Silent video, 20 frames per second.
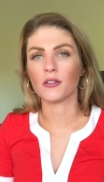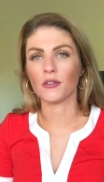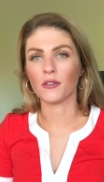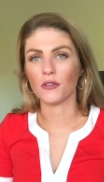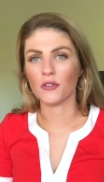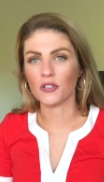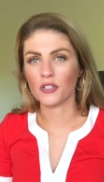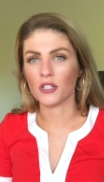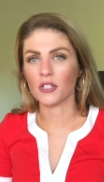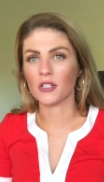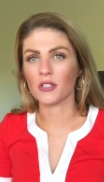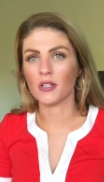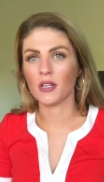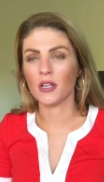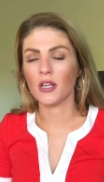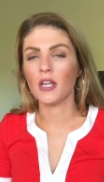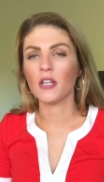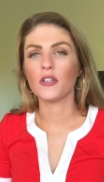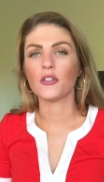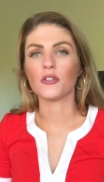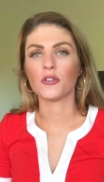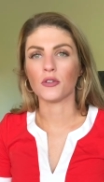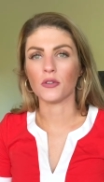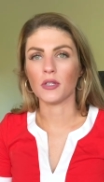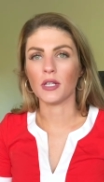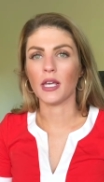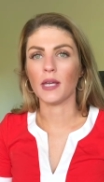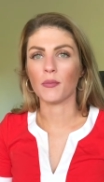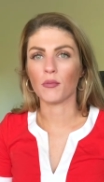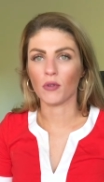solution to
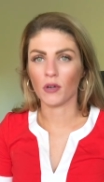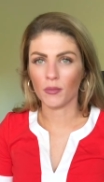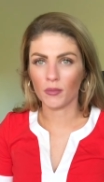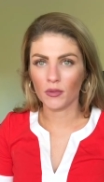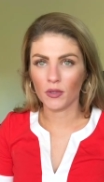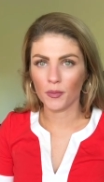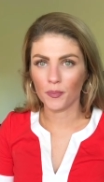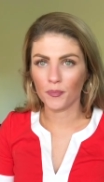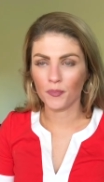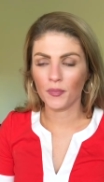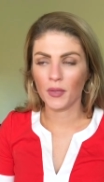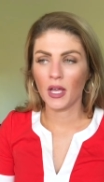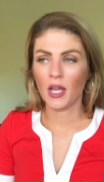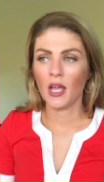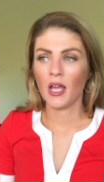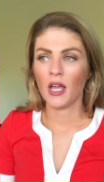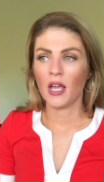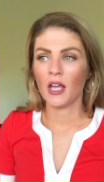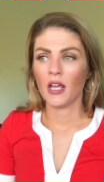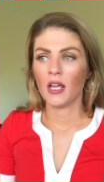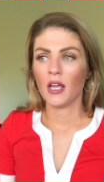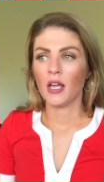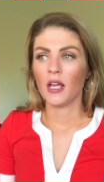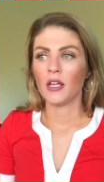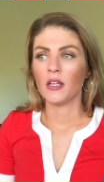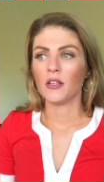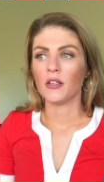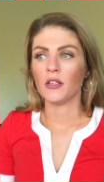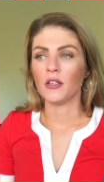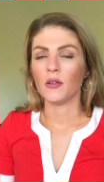their problem.
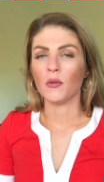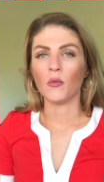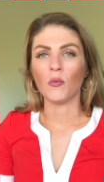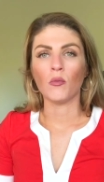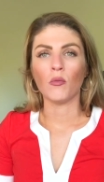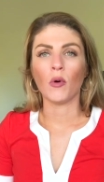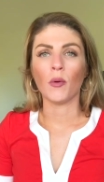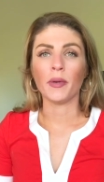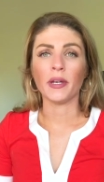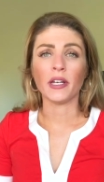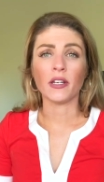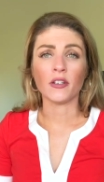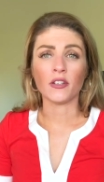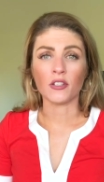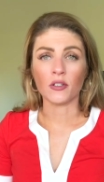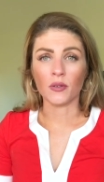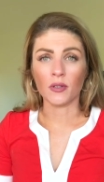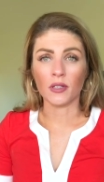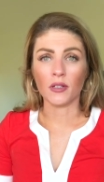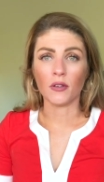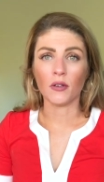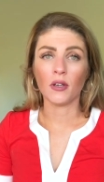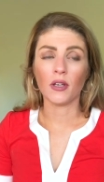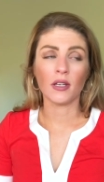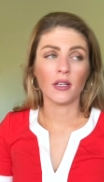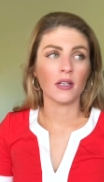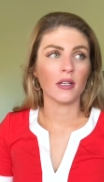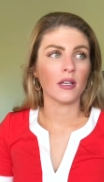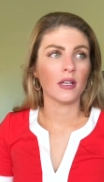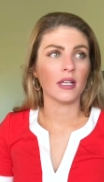What we need to do
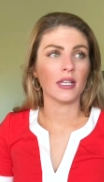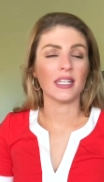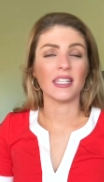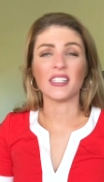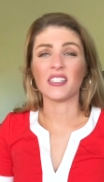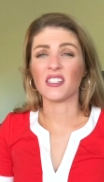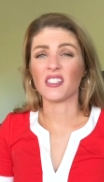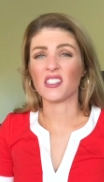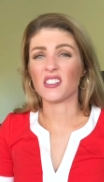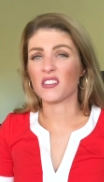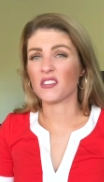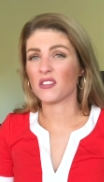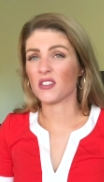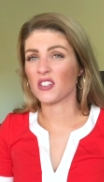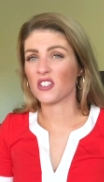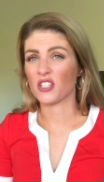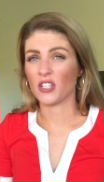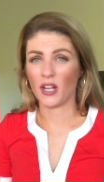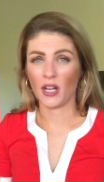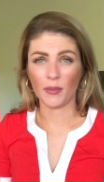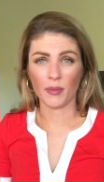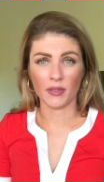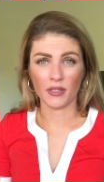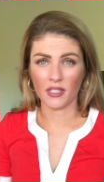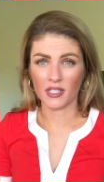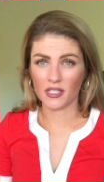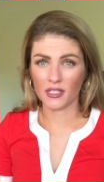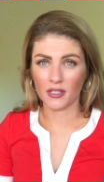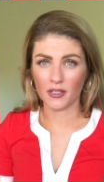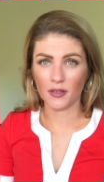is just shut up and
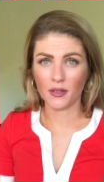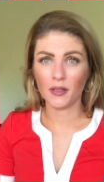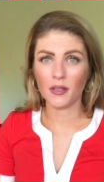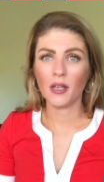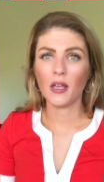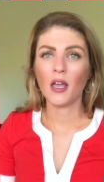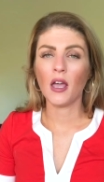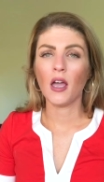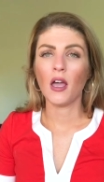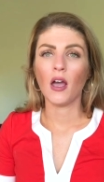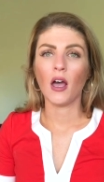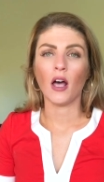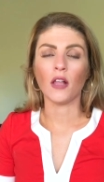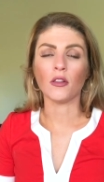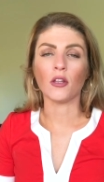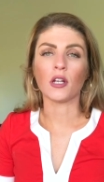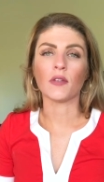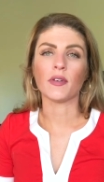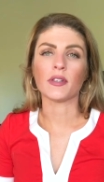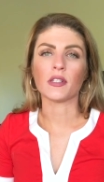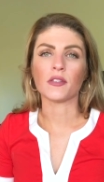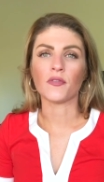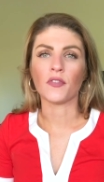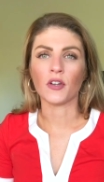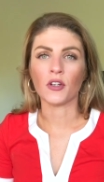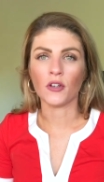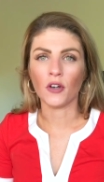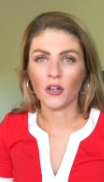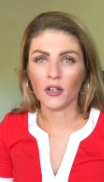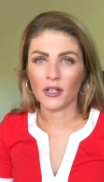listen. A lot of us have
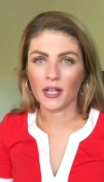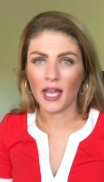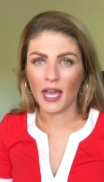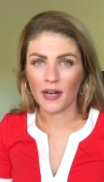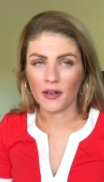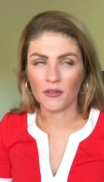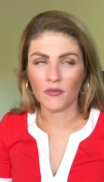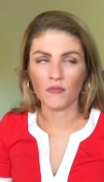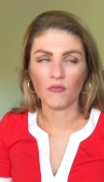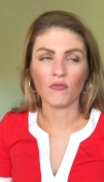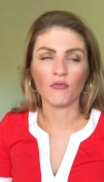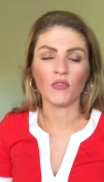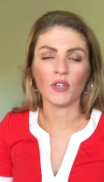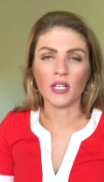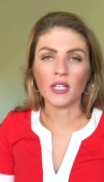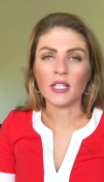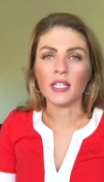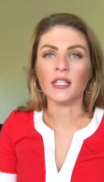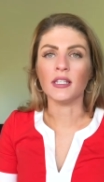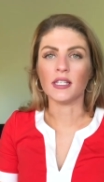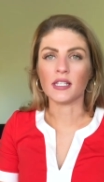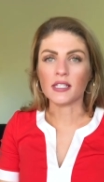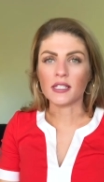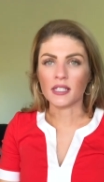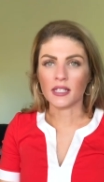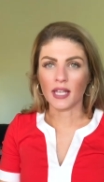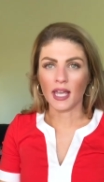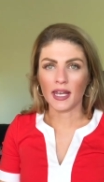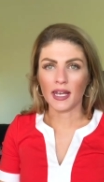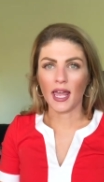forgotten how to really
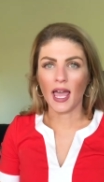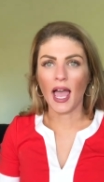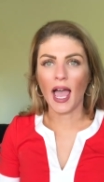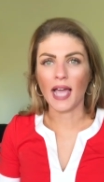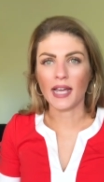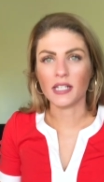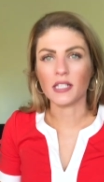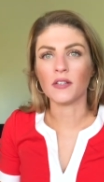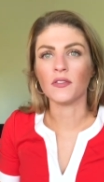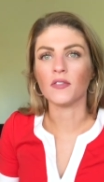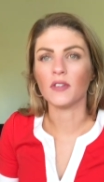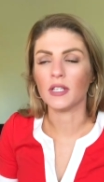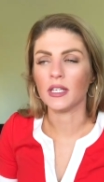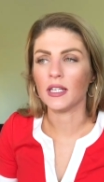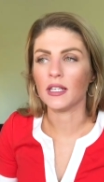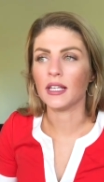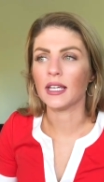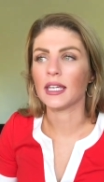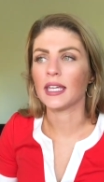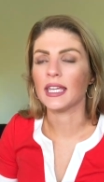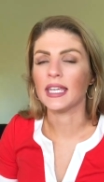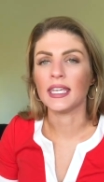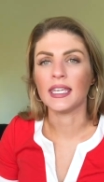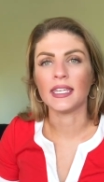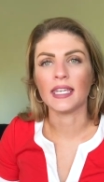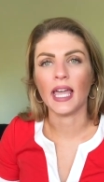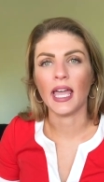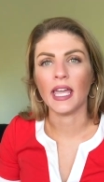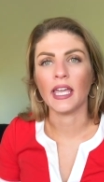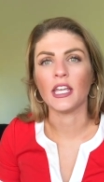listen and actively
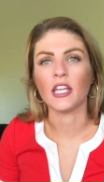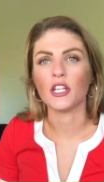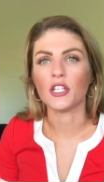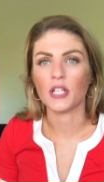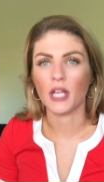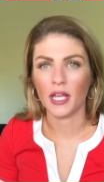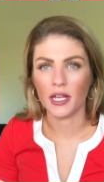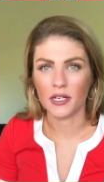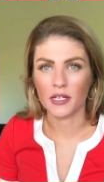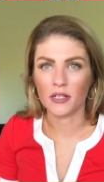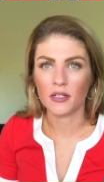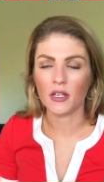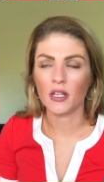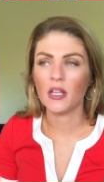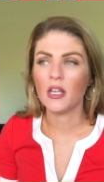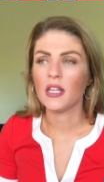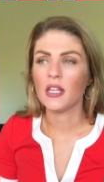engage and